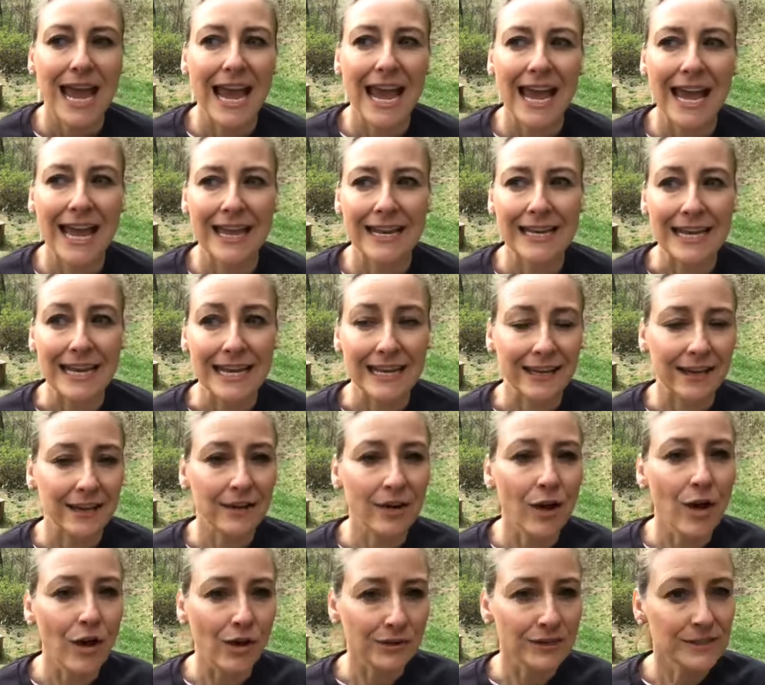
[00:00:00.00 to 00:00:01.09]
And it can
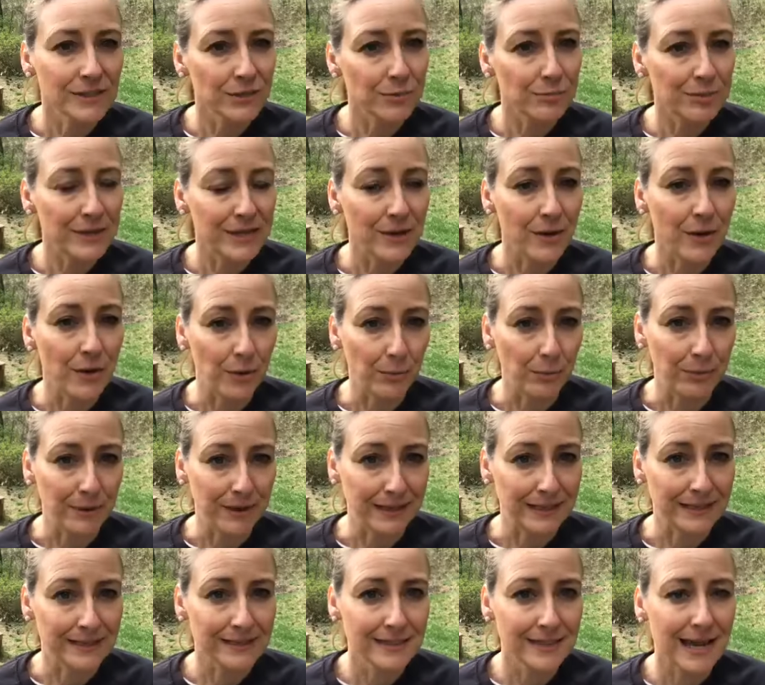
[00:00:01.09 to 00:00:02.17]
also be
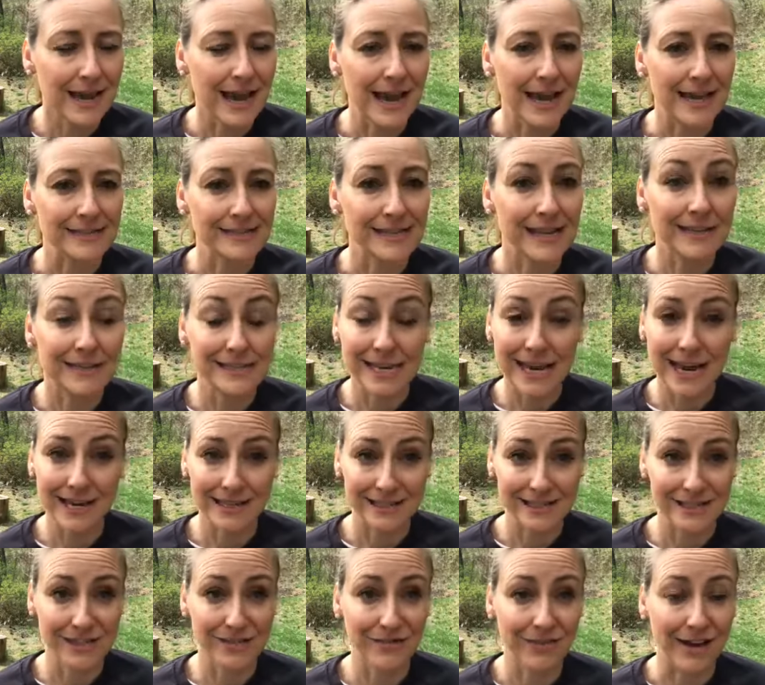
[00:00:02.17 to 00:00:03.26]
opened as a
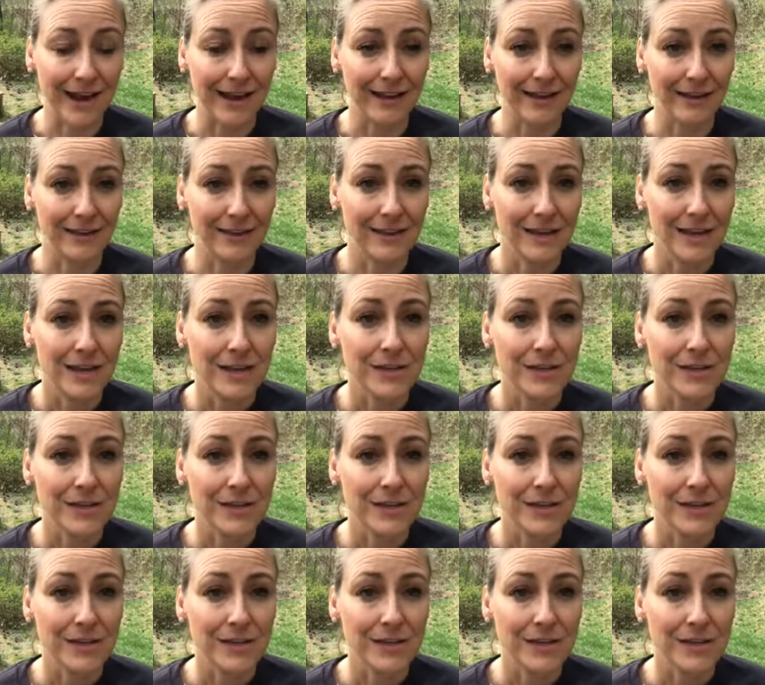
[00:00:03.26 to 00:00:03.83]
text file.